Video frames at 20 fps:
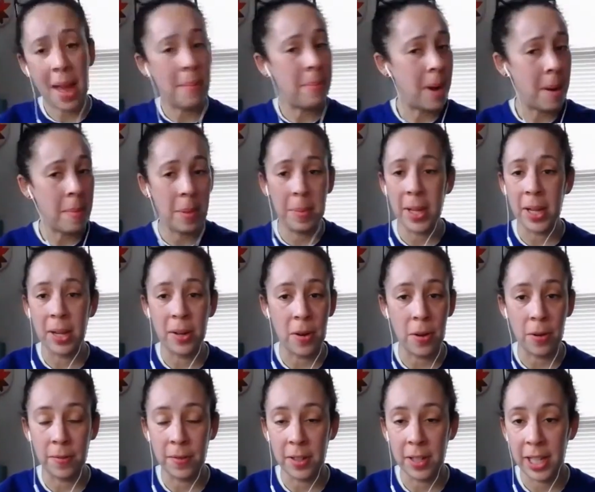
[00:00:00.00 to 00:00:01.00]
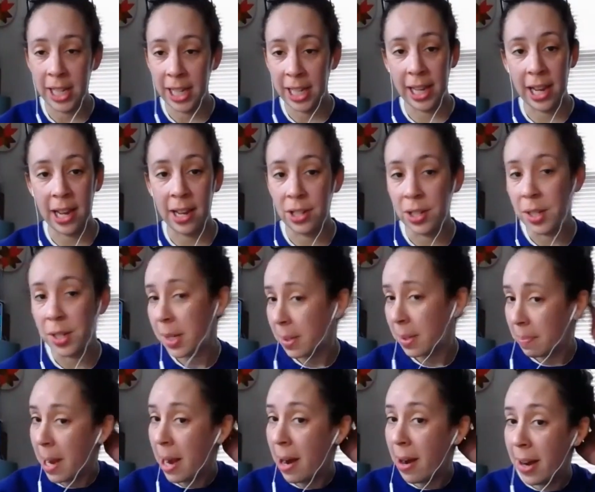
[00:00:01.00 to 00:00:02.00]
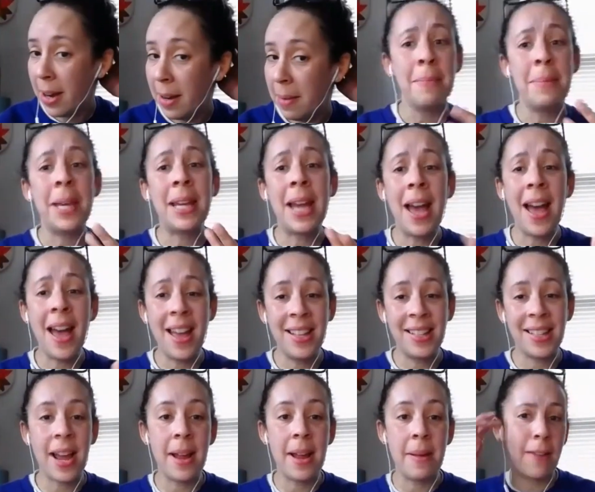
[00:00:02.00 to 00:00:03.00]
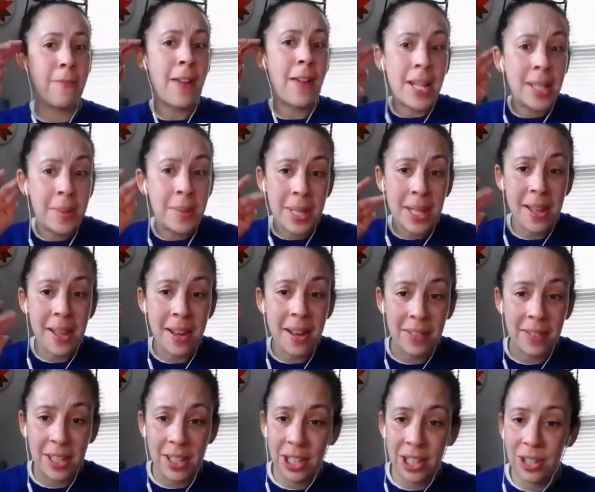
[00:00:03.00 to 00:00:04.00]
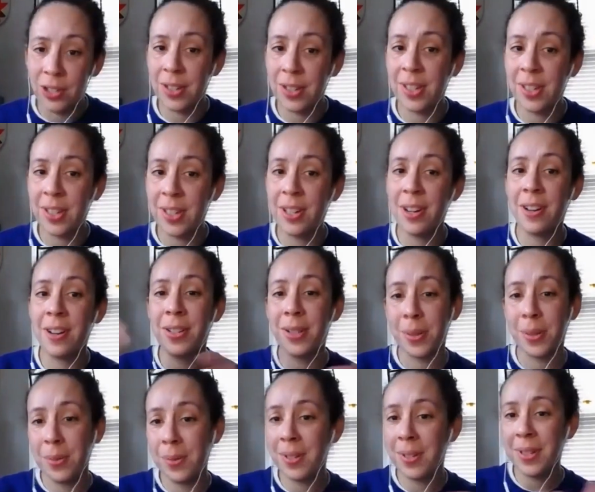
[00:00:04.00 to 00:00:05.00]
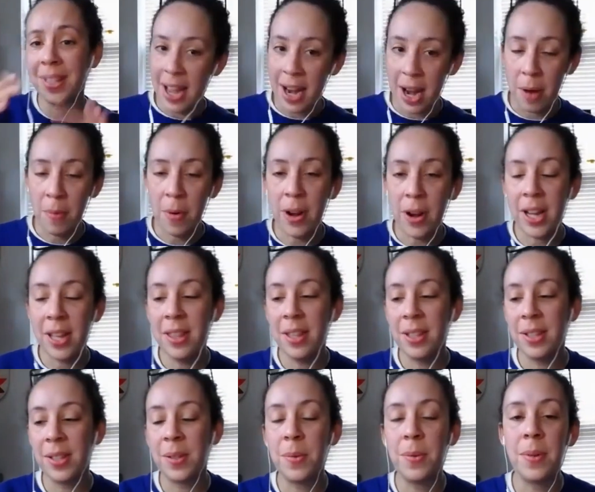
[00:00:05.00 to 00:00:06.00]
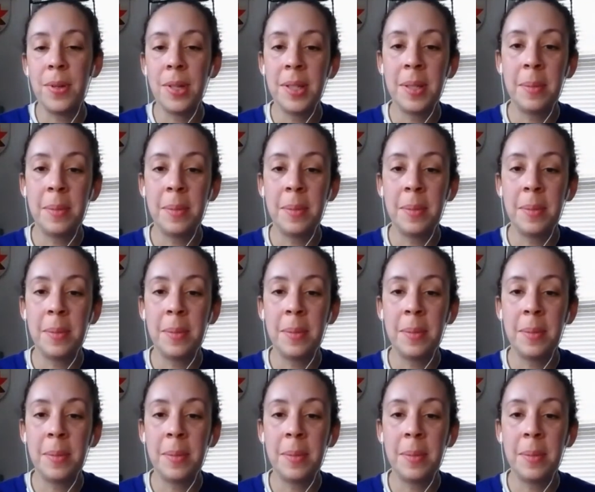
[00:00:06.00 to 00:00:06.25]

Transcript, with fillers: I'm probably an overly engaged parent because I'm friends with a lot of the teachers in our school and I work in the schools,